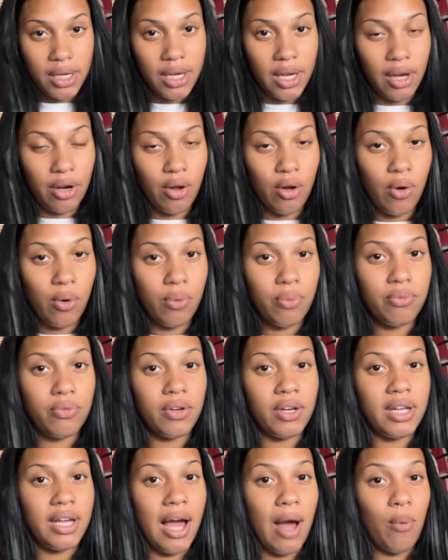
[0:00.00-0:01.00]
and
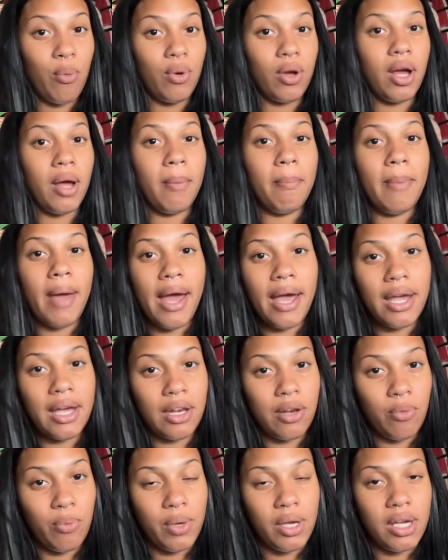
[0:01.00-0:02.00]
hopefully I will come back in a
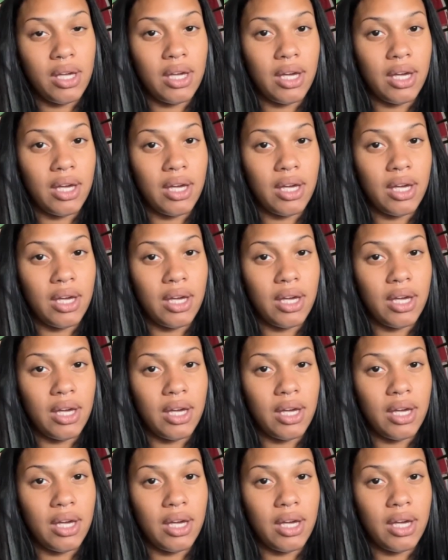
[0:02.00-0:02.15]
week